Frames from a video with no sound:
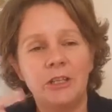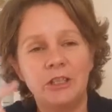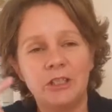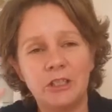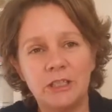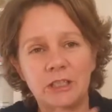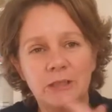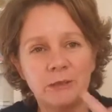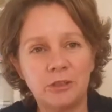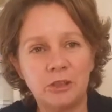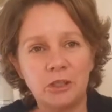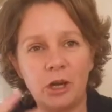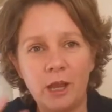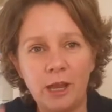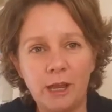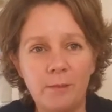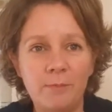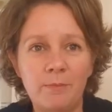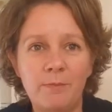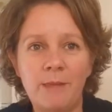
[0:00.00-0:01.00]
Just
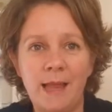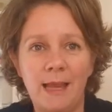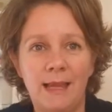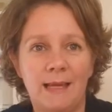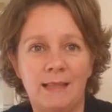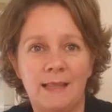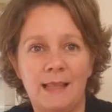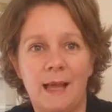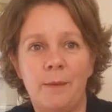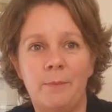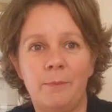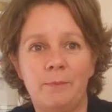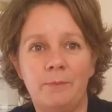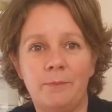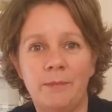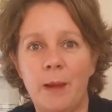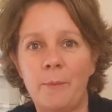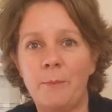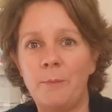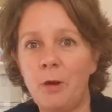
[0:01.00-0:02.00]
try and make that,
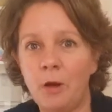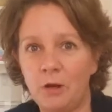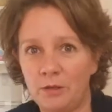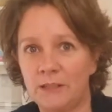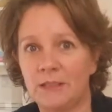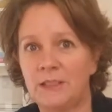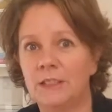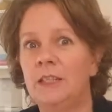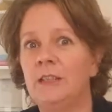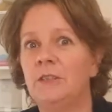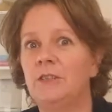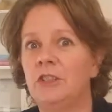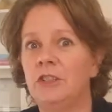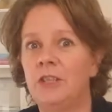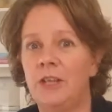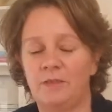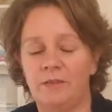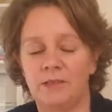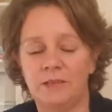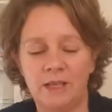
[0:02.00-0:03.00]
that positive
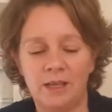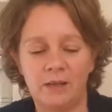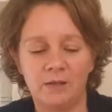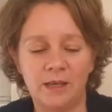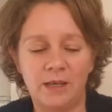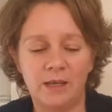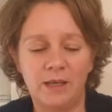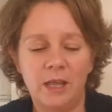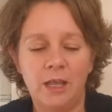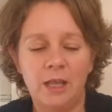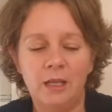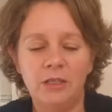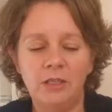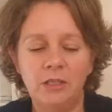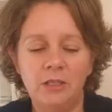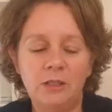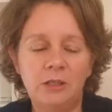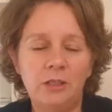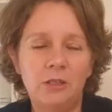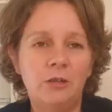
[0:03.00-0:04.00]
shift so that
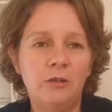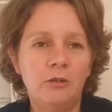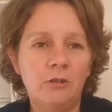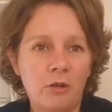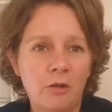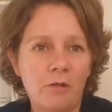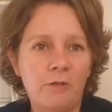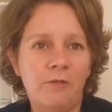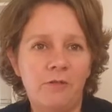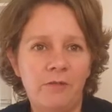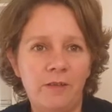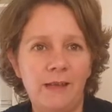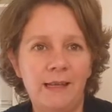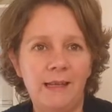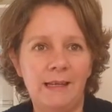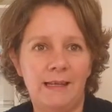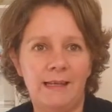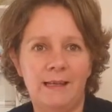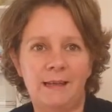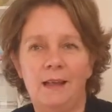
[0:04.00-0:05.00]
you, you're not
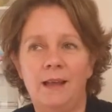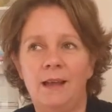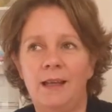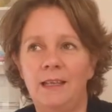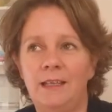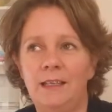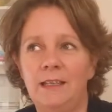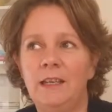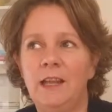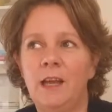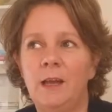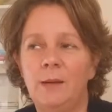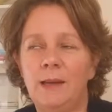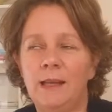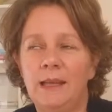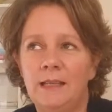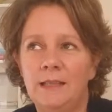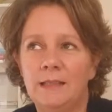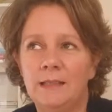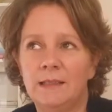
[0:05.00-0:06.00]
feeling like, you know,
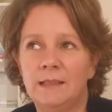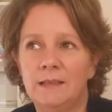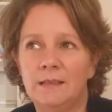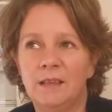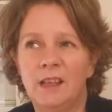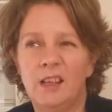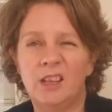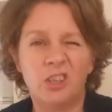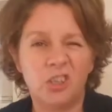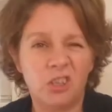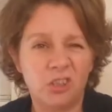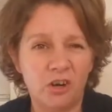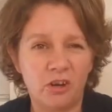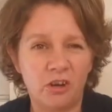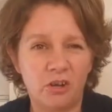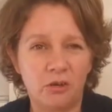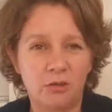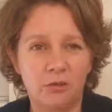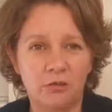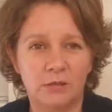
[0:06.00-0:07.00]
it's a
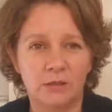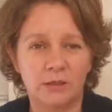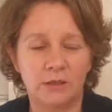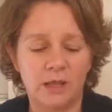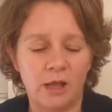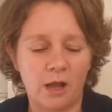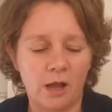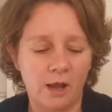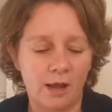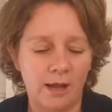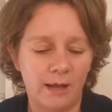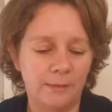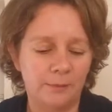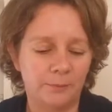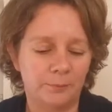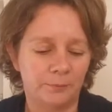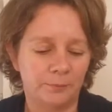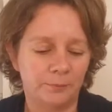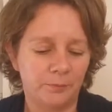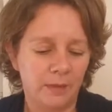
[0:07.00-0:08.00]
struggle all the
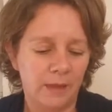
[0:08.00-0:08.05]
time.